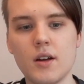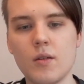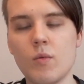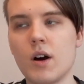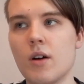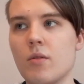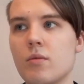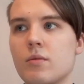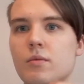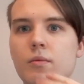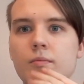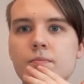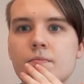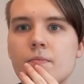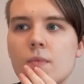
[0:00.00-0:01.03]
Well,
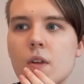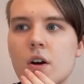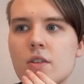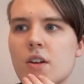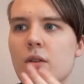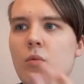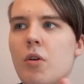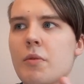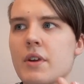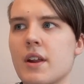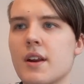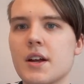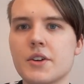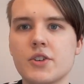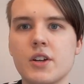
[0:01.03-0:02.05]
I don't know why we
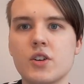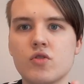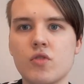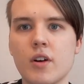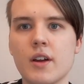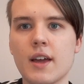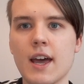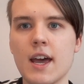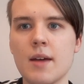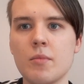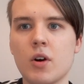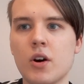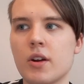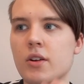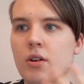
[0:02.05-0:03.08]
didn't actually try and get him
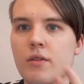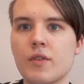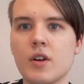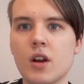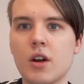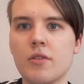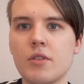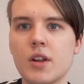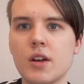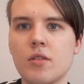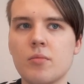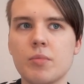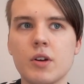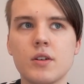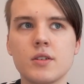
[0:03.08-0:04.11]
on another loan deal
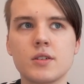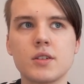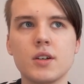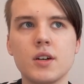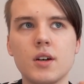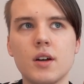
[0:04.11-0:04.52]
because